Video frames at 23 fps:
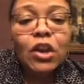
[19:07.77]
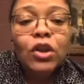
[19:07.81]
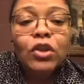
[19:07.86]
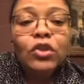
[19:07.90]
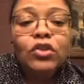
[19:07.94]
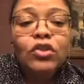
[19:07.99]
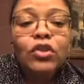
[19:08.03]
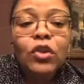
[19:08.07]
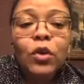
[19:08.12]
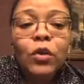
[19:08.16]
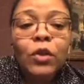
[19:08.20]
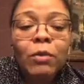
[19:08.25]

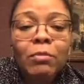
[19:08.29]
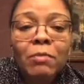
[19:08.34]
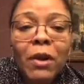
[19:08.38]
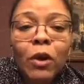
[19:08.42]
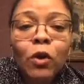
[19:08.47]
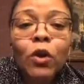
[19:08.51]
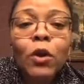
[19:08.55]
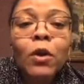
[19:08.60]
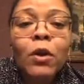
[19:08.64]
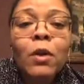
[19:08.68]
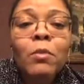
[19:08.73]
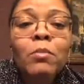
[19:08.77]
So the
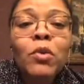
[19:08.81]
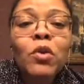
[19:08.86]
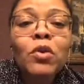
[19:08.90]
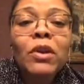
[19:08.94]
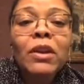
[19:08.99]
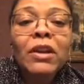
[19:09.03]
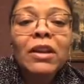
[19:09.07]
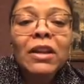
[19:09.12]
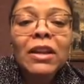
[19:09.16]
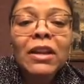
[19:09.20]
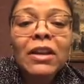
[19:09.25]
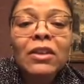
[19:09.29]
medical
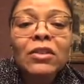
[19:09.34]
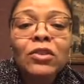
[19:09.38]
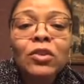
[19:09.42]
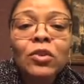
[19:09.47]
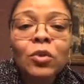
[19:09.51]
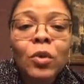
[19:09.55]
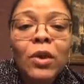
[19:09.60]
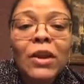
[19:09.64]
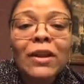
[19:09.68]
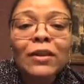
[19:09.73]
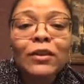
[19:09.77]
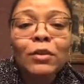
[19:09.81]
community is
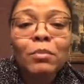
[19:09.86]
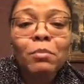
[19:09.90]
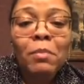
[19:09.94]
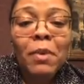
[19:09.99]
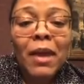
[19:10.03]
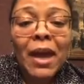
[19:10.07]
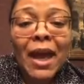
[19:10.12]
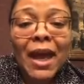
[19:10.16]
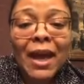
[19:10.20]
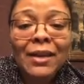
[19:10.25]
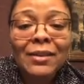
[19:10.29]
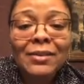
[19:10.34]
doing its
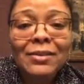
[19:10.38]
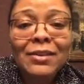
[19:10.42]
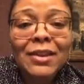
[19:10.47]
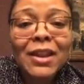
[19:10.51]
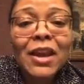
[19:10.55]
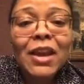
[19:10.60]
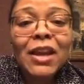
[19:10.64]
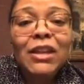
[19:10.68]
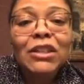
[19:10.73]
best